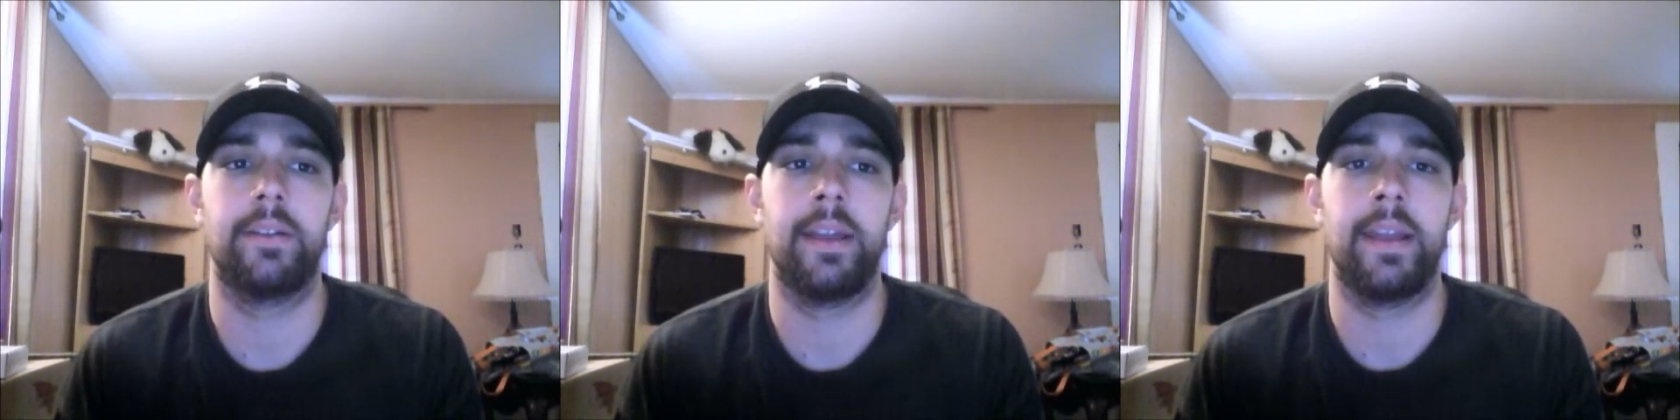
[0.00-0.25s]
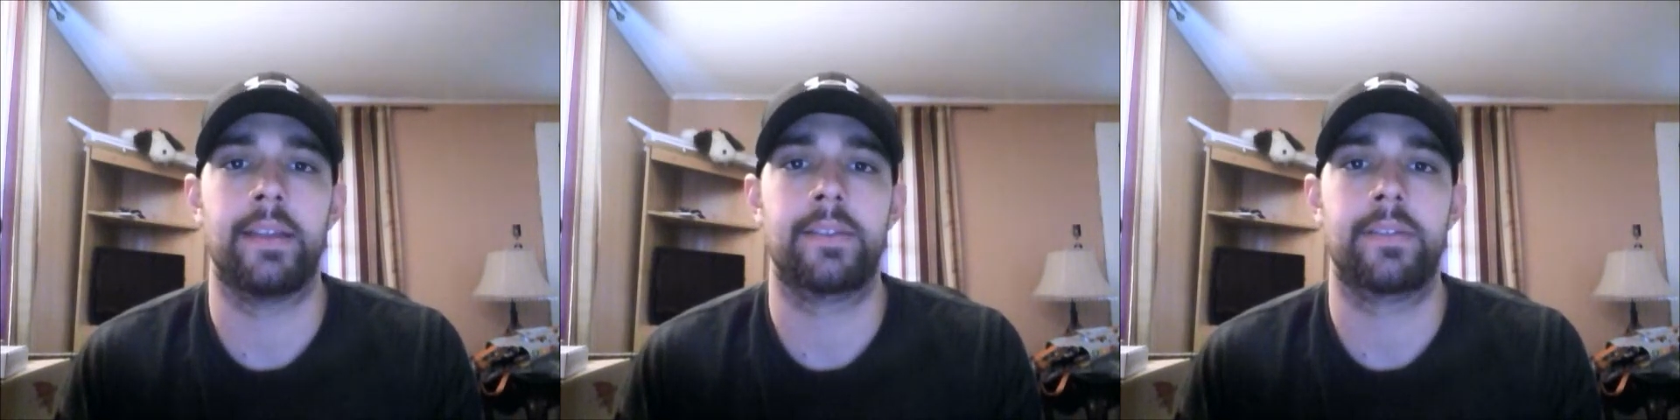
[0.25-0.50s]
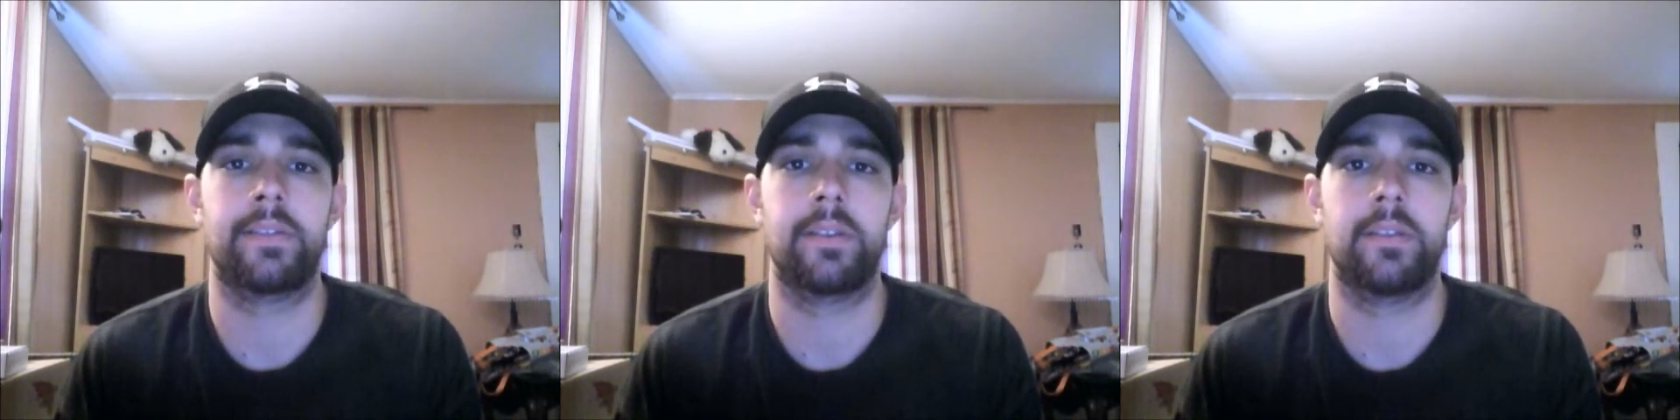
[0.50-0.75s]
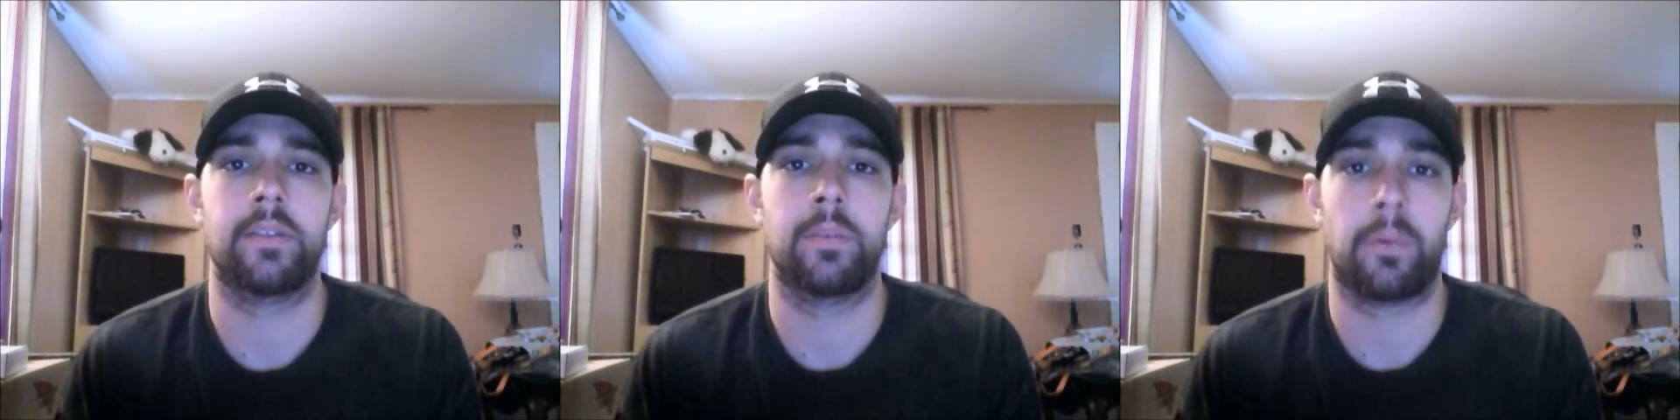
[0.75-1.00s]
it's
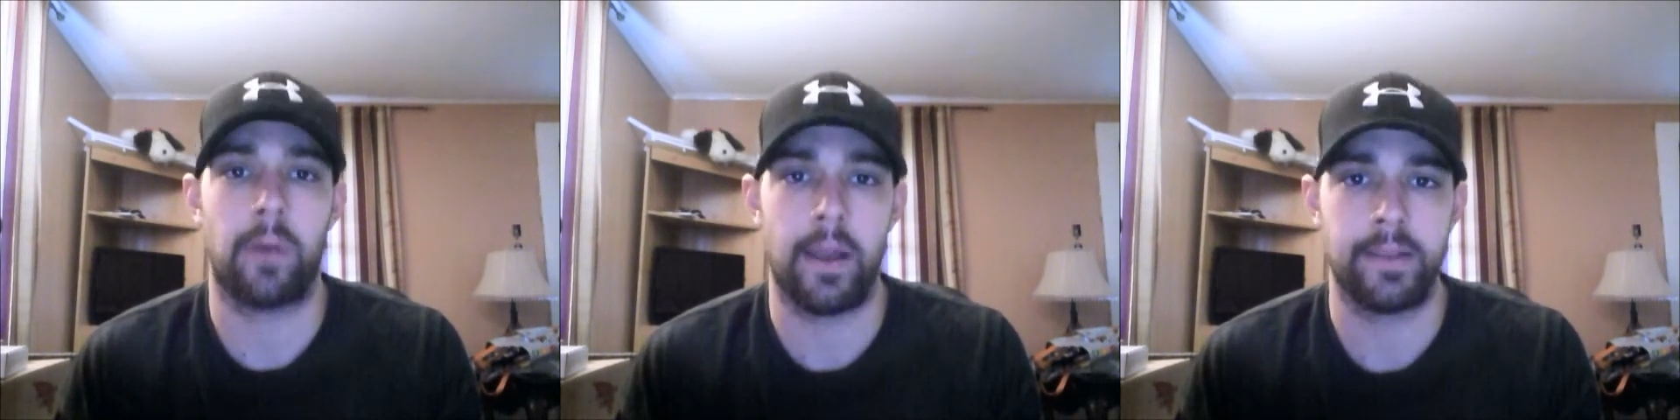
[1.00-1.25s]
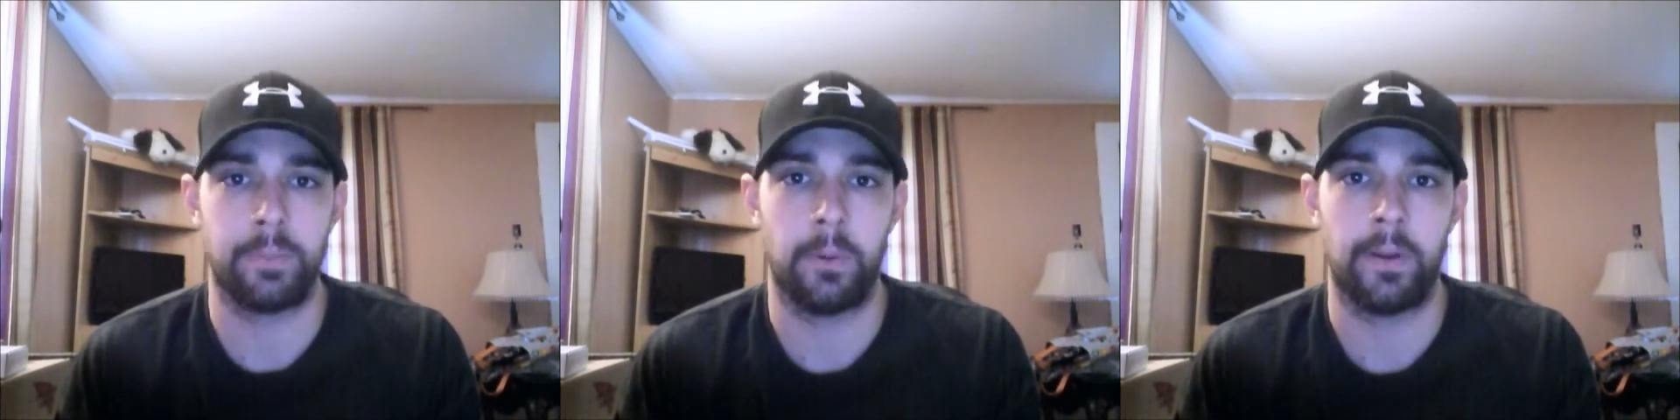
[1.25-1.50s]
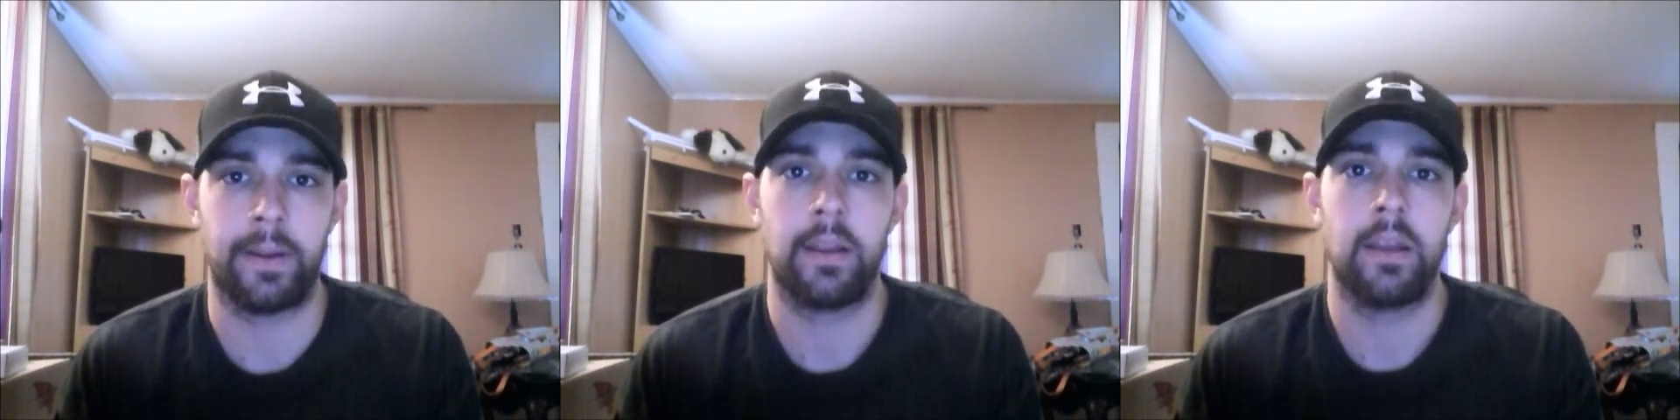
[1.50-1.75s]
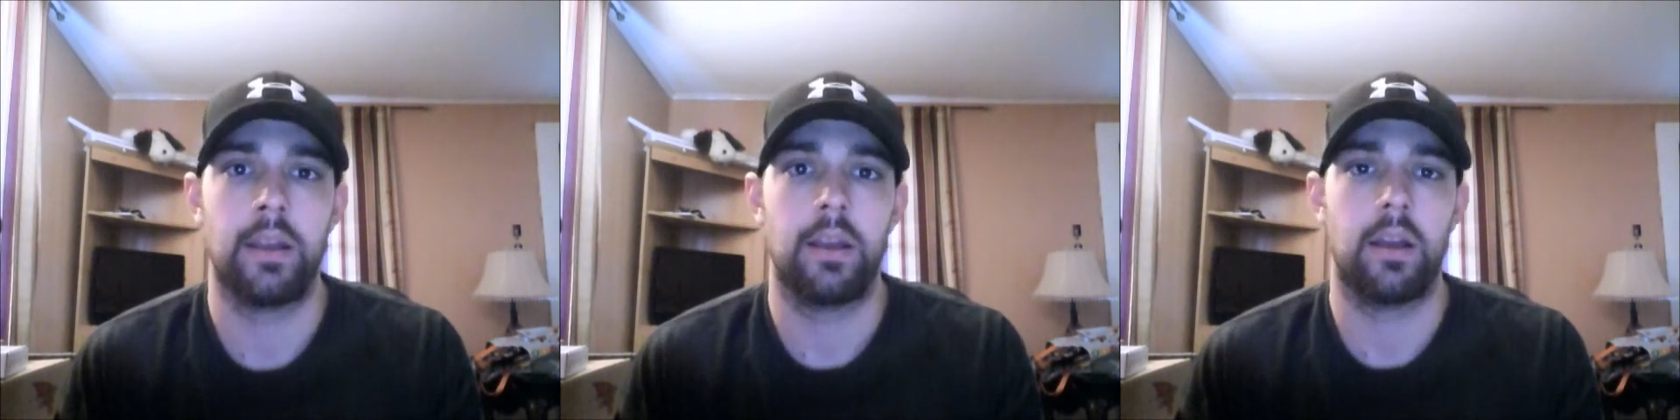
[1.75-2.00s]
the price point.
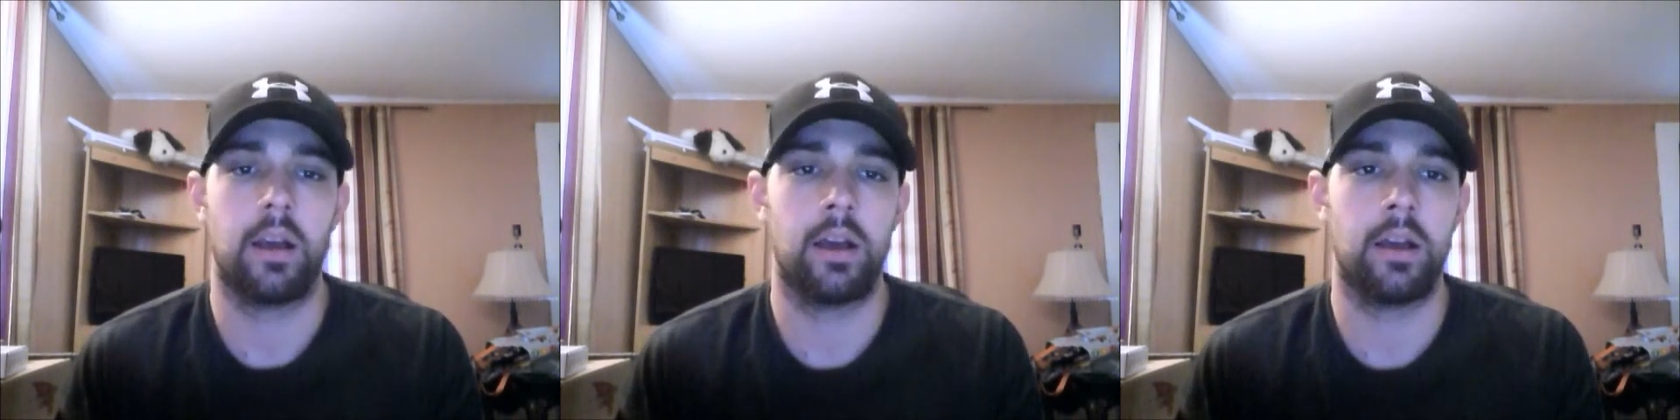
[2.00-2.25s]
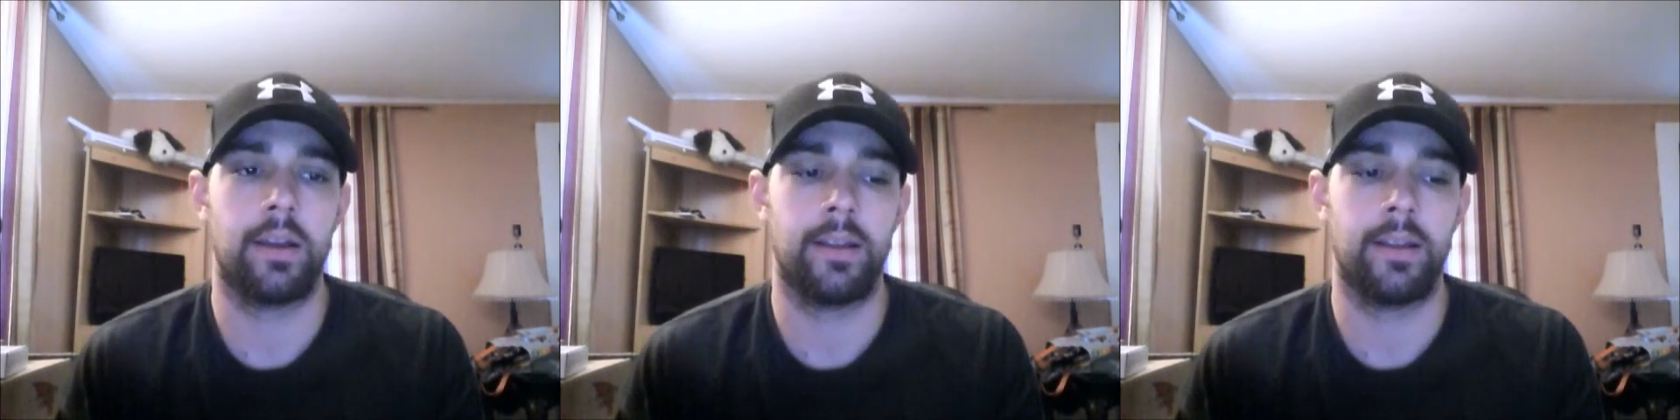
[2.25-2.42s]
Uh,